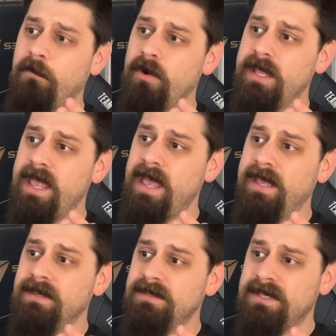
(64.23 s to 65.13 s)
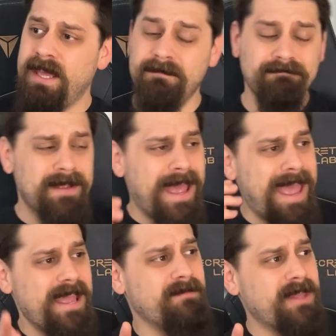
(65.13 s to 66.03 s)
40k, said,
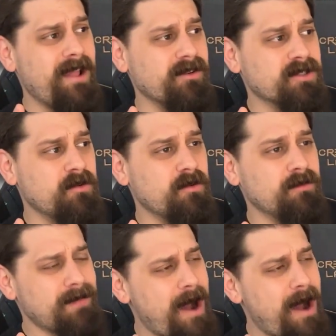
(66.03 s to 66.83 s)
hey, that looks cool,